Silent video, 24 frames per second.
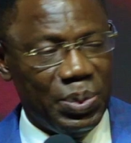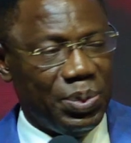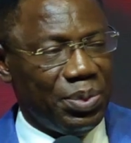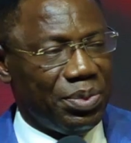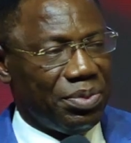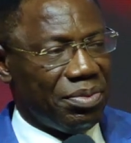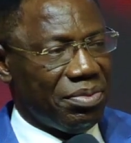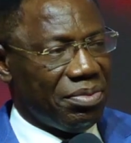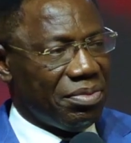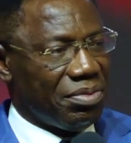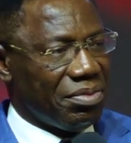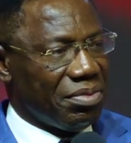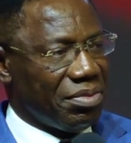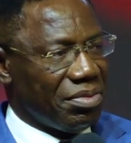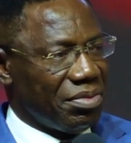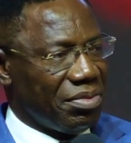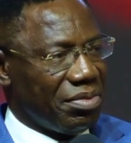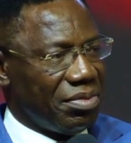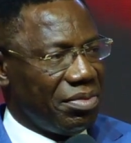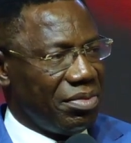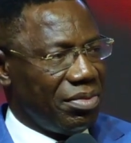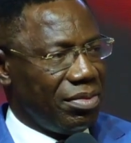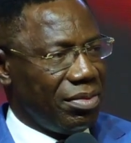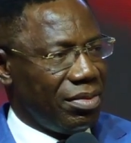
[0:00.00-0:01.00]

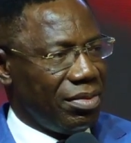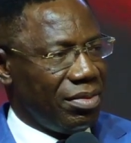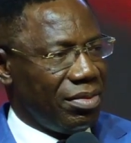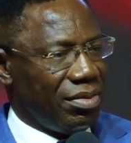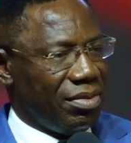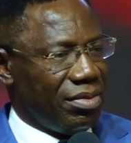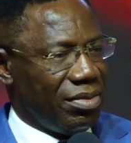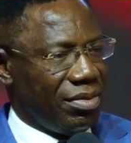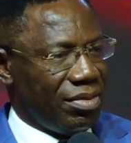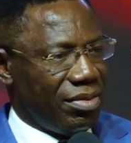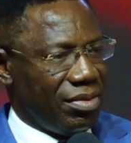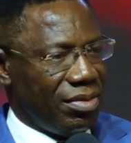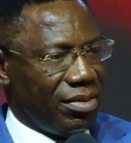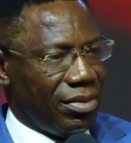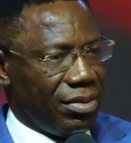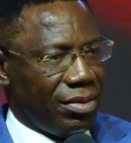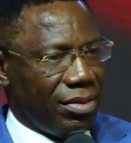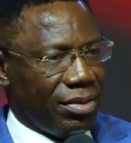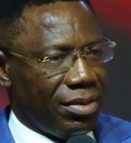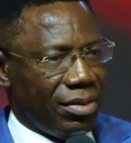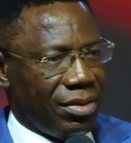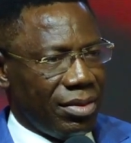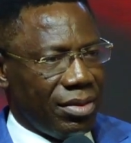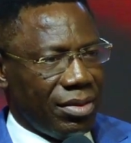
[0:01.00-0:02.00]

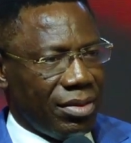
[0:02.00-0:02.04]
(silence)